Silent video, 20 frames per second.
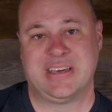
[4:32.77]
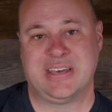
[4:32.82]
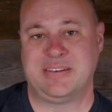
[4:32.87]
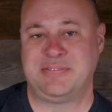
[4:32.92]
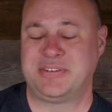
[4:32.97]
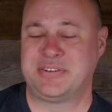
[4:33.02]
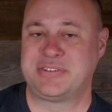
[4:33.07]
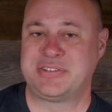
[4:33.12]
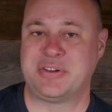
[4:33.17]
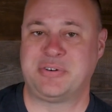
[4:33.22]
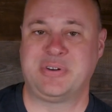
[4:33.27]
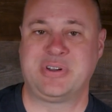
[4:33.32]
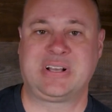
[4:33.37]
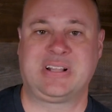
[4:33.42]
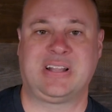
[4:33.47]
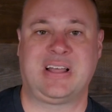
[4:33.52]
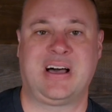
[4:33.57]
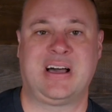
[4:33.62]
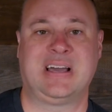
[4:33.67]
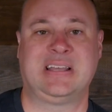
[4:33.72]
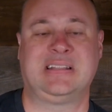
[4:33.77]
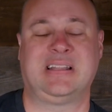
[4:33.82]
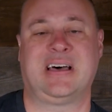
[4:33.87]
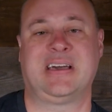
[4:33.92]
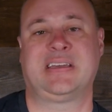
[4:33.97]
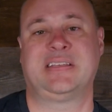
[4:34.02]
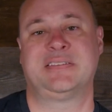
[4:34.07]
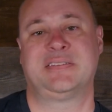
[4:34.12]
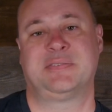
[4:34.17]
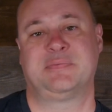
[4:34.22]
If you're so inclined,
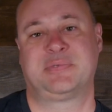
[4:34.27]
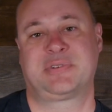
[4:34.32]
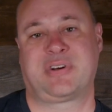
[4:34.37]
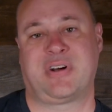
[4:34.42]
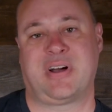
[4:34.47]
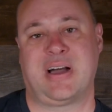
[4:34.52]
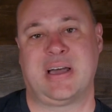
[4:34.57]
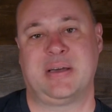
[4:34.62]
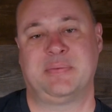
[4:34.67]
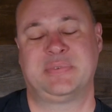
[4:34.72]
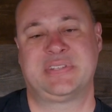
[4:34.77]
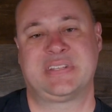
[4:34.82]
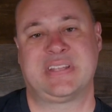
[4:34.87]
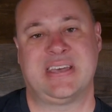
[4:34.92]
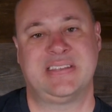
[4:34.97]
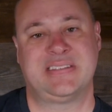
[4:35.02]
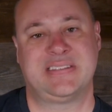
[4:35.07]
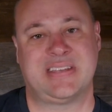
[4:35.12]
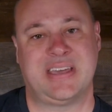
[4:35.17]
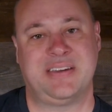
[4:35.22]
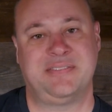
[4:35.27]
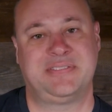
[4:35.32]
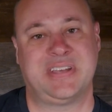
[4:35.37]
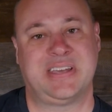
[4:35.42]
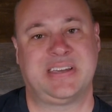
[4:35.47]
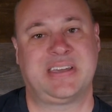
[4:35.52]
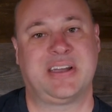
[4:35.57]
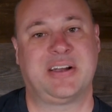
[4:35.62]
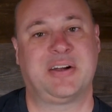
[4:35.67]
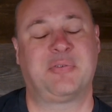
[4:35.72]
like and subscribe, stay safe,
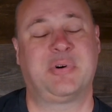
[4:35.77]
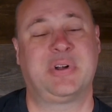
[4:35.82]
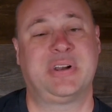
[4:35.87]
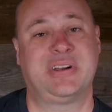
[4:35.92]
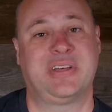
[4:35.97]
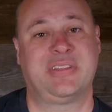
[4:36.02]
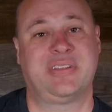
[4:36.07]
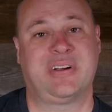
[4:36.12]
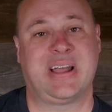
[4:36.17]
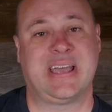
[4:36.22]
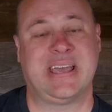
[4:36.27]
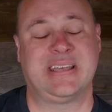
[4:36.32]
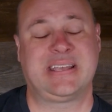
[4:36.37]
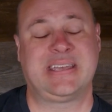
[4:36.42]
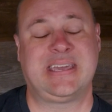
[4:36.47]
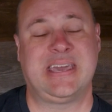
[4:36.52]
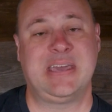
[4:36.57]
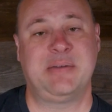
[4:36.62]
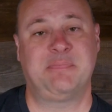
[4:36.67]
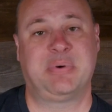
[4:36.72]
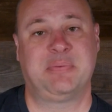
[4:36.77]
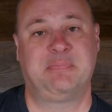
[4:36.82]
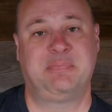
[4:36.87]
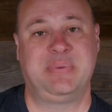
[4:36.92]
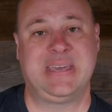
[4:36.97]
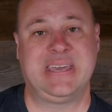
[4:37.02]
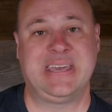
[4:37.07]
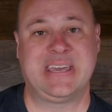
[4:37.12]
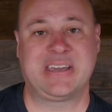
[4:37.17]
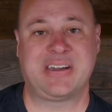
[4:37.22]
take care of one another, and keep
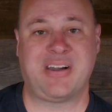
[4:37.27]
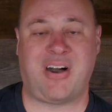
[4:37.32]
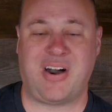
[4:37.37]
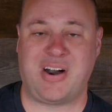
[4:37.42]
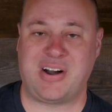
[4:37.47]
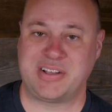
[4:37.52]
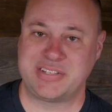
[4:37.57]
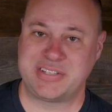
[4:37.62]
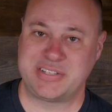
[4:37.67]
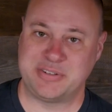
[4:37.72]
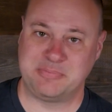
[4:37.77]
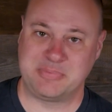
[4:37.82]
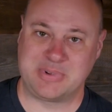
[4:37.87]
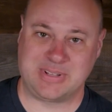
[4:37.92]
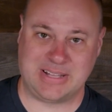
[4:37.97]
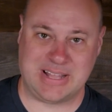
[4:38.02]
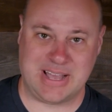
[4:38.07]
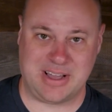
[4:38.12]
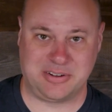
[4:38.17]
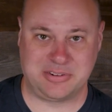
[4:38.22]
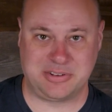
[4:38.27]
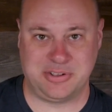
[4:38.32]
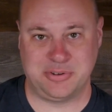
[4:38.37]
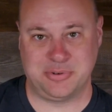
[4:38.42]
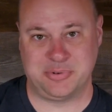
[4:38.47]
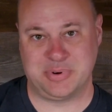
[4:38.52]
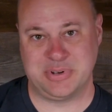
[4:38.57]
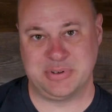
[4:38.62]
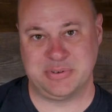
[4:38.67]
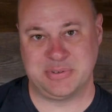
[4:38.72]
being awesome, Cloud
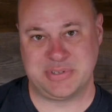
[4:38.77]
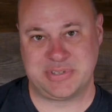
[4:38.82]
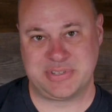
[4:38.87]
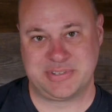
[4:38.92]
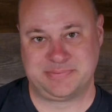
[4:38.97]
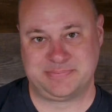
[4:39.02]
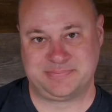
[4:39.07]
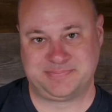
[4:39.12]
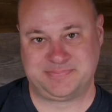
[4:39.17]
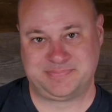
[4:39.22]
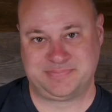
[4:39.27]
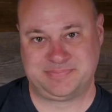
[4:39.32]
Gurus.